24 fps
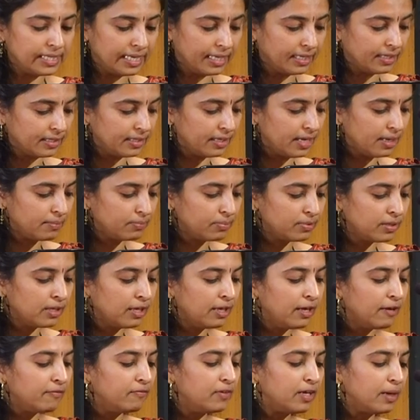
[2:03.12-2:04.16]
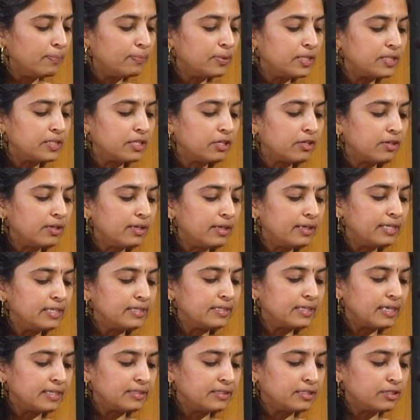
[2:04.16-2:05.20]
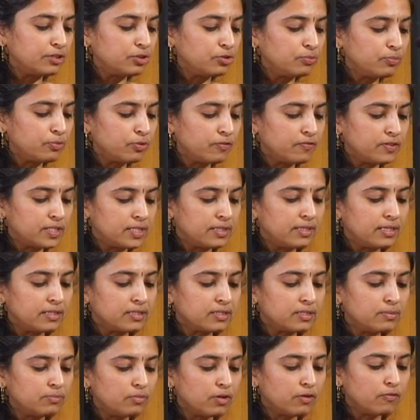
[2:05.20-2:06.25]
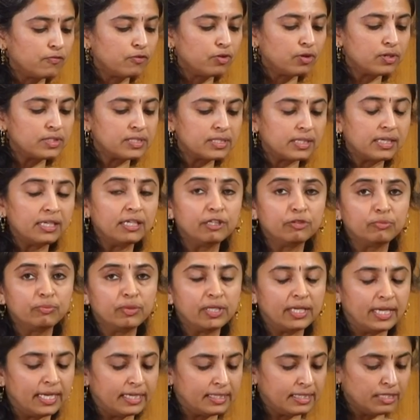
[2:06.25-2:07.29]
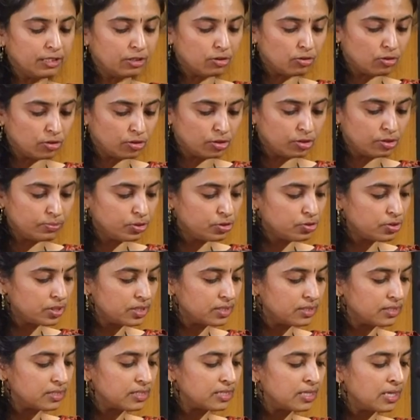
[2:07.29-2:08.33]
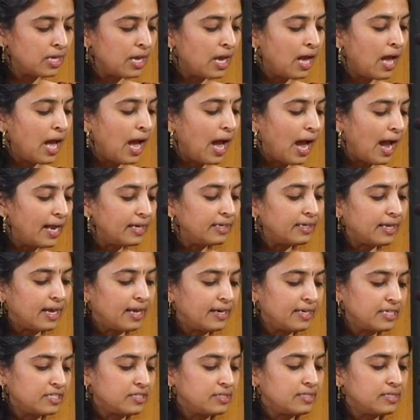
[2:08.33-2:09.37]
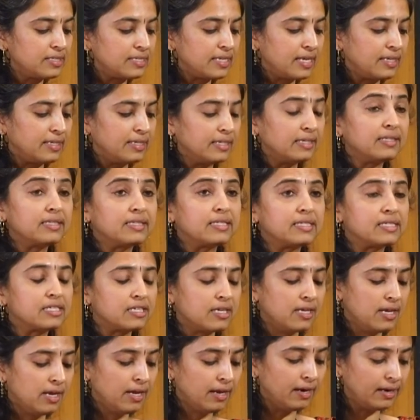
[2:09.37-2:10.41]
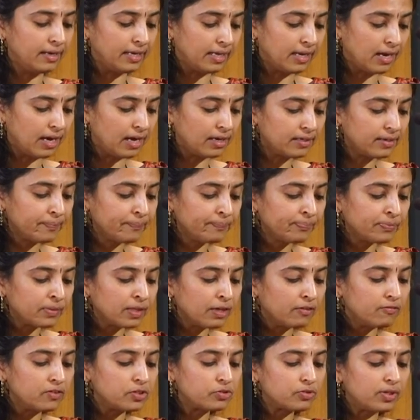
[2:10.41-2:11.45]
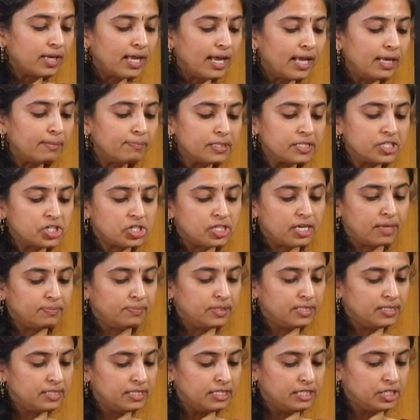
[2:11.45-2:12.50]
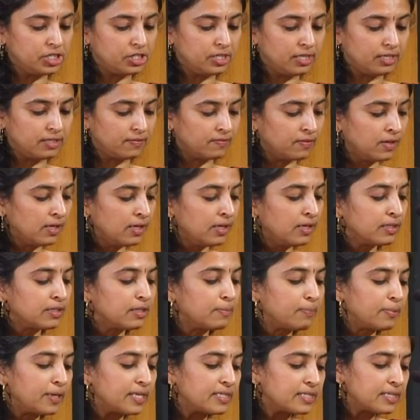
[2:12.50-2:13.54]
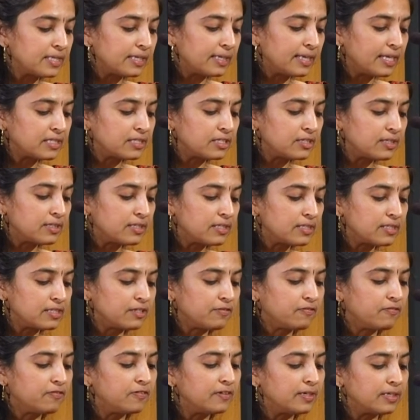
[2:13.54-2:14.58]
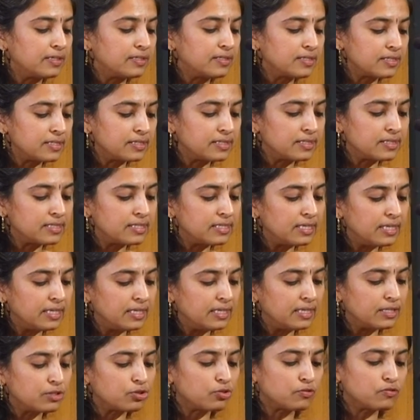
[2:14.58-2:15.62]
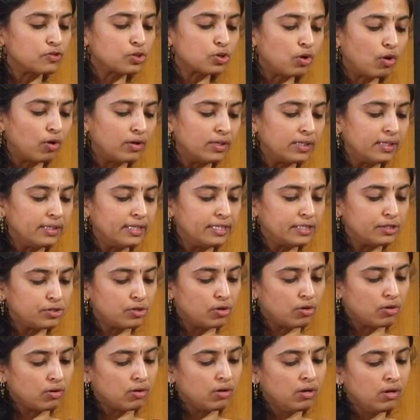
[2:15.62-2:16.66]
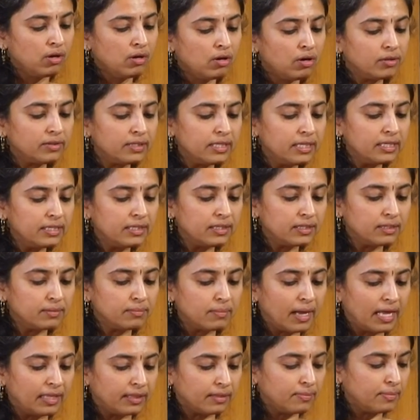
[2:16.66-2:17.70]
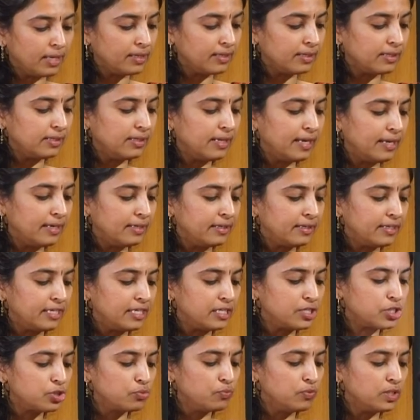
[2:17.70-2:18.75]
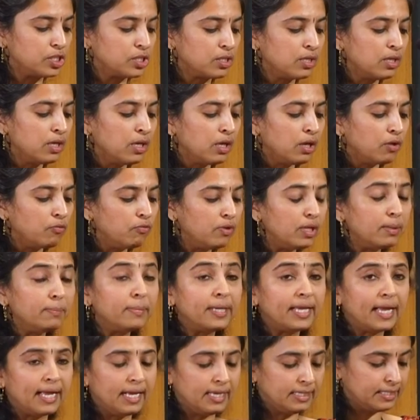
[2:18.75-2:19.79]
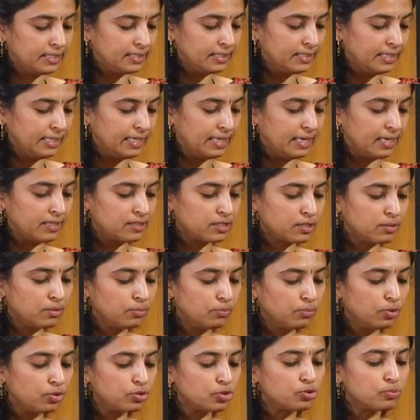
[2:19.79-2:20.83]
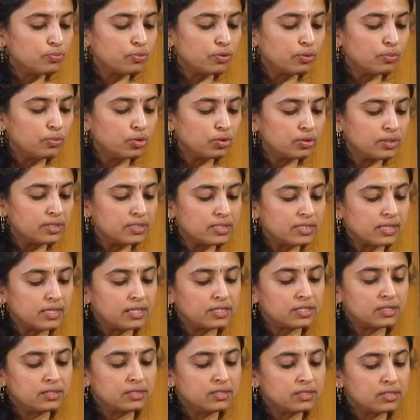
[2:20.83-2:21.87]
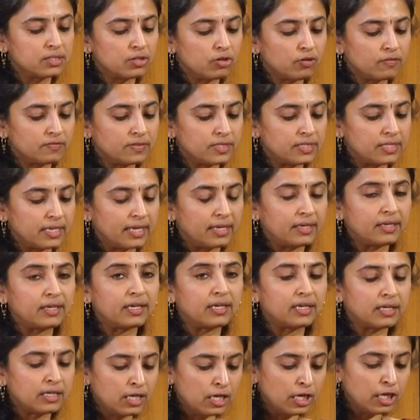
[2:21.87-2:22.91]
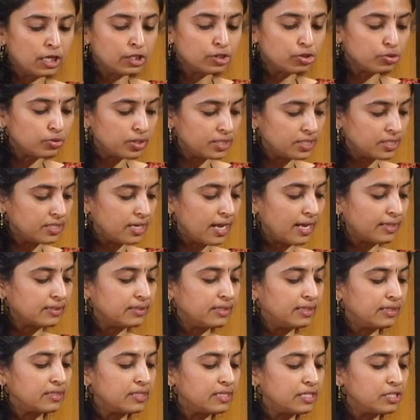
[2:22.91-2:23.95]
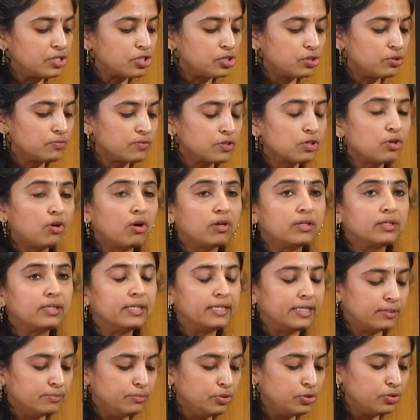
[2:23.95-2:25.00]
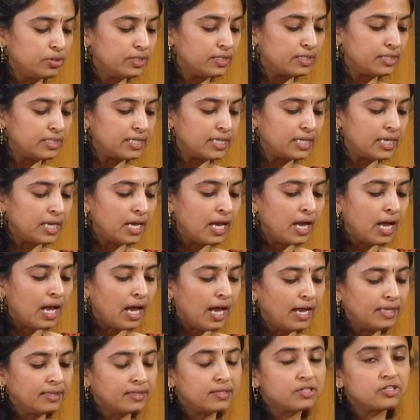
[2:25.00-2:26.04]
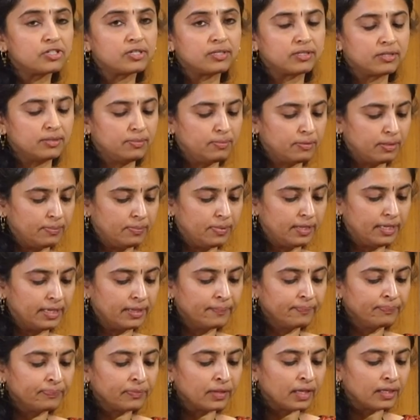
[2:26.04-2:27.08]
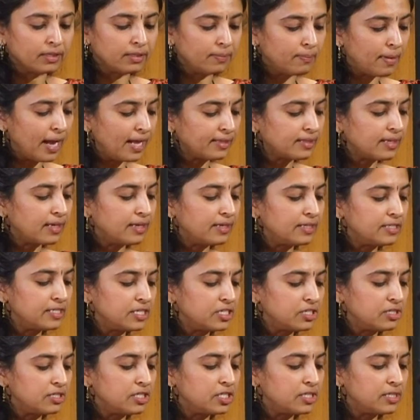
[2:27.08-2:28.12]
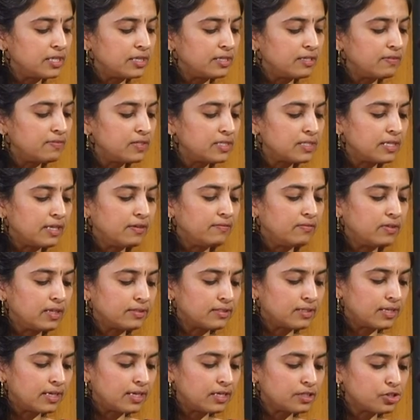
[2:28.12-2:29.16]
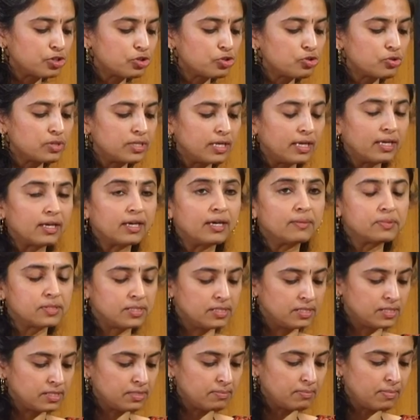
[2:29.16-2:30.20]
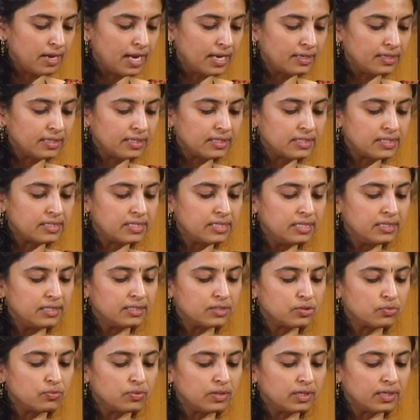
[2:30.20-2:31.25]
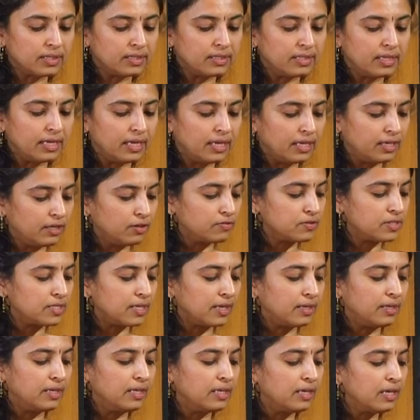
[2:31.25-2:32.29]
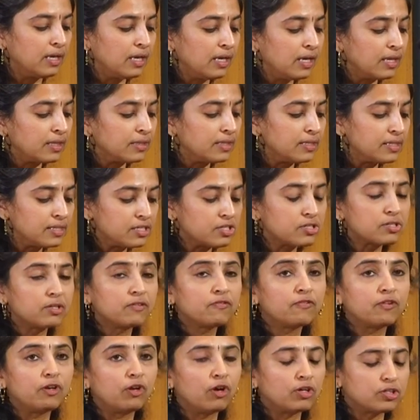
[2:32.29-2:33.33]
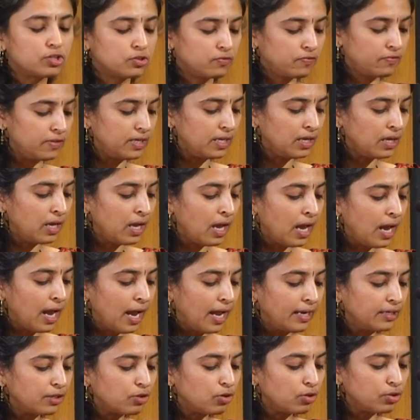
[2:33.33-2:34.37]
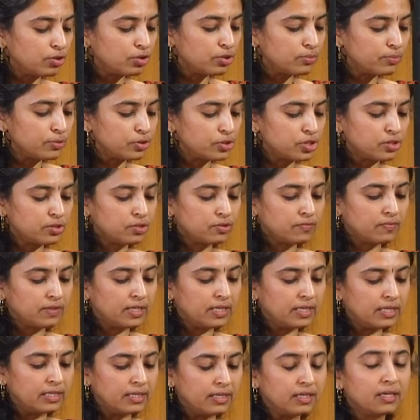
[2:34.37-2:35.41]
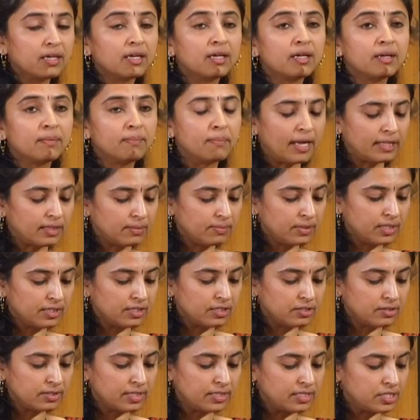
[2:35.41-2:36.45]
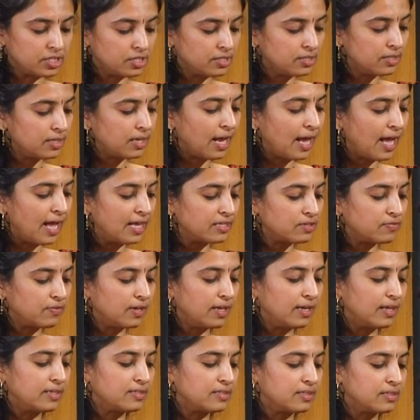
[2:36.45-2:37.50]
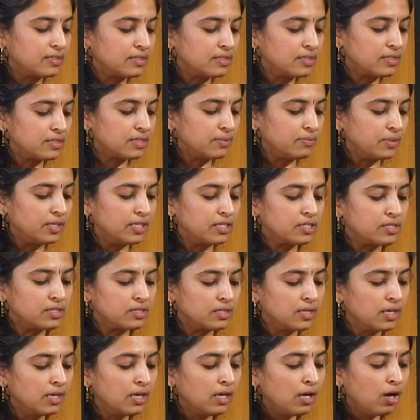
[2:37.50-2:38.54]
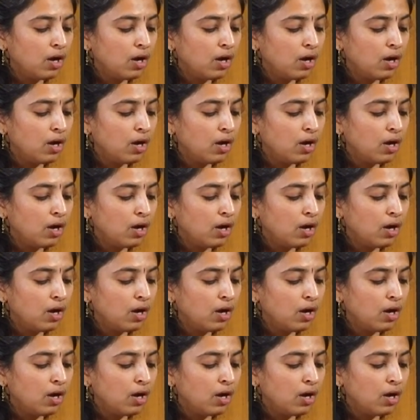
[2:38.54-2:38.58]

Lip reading: taken up. We are particularly indebted to Professor Narasimha for his illuminating contributions and direction setting in this regard, which will help us shape this initiative. The present lecture is the first in a series of scholarly talk on the Indian mathematical heritage, which will be held at NIAS, both to promote discussions of this area, to attract the attention of scholarly community and the general public. The Math Heritage Initiative is envisaged to take up systematic and serious work in the area of studying the history, philosophy, and contributions of the Indic mathematic tradition, as well as its dissemination